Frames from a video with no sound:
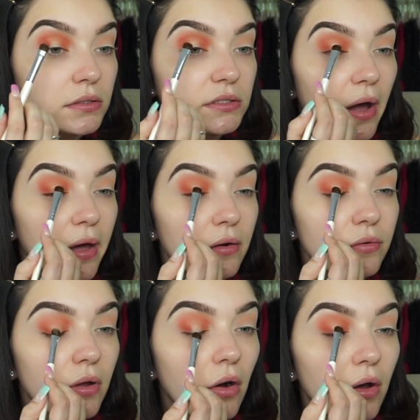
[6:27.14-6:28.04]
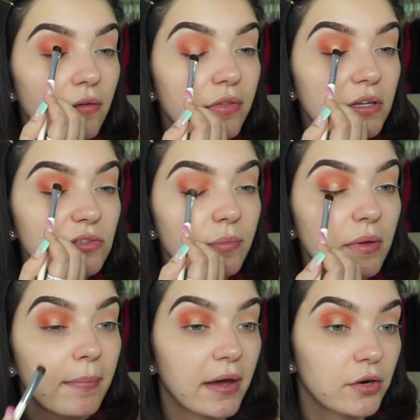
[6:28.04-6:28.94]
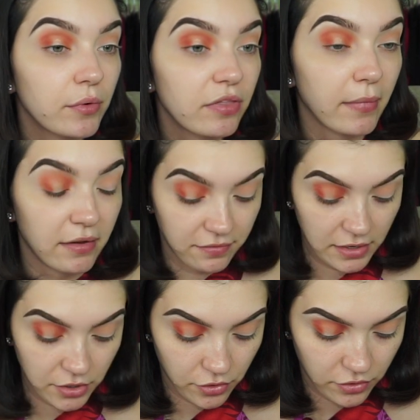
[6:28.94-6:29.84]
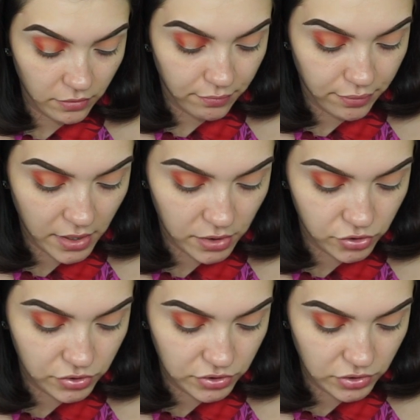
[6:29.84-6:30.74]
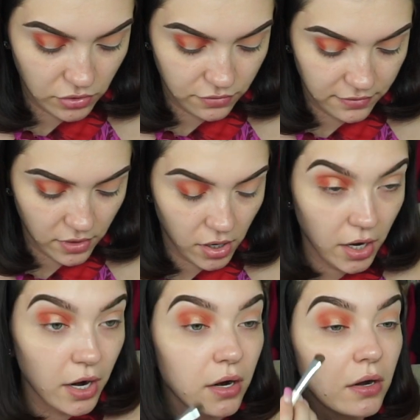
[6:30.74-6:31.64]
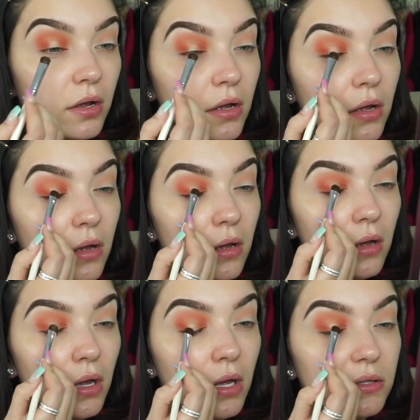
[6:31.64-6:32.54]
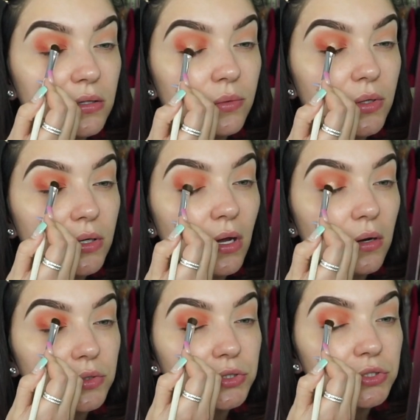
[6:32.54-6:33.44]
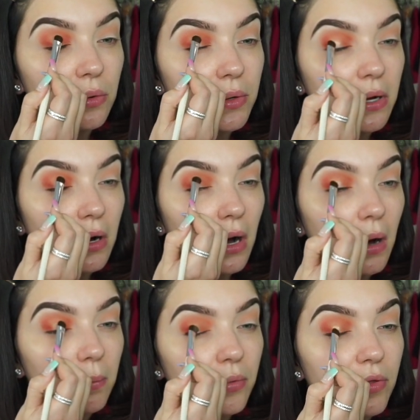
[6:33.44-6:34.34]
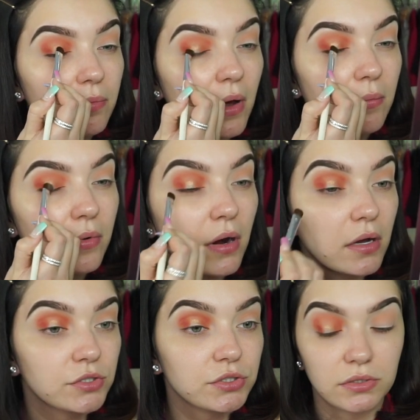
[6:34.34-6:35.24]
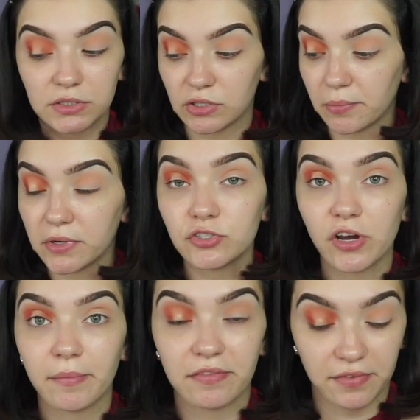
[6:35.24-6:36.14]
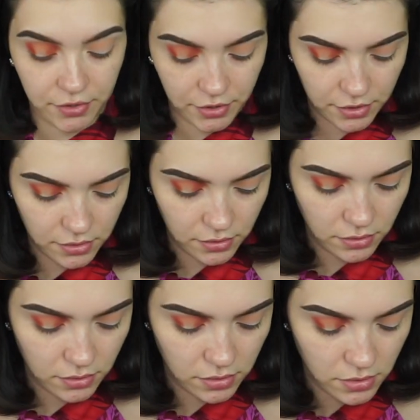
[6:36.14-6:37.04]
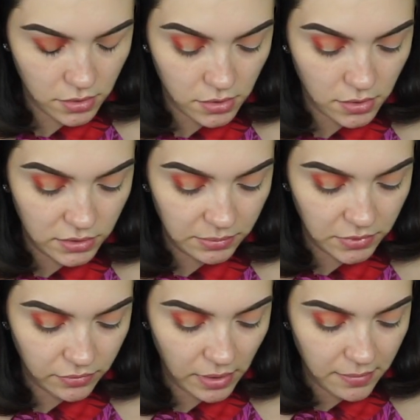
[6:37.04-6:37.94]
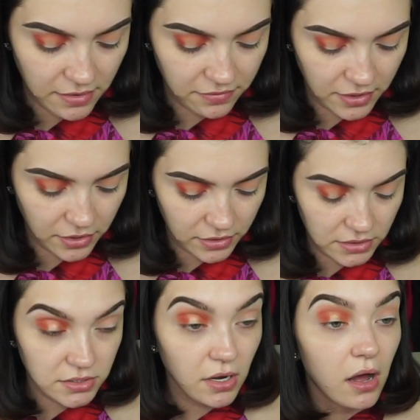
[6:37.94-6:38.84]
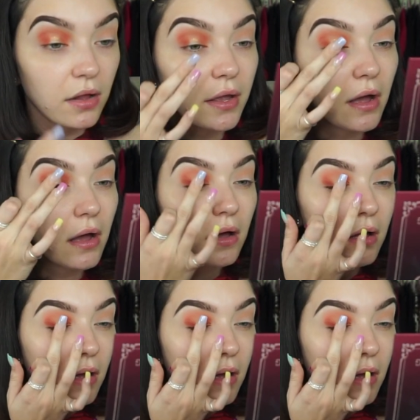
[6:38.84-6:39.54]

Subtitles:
So I don't know if this would be better with my finger or the brush so far. It's really not showing up with my brush. So I'm going to try my finger. So I'm going to rub my finger into Talia.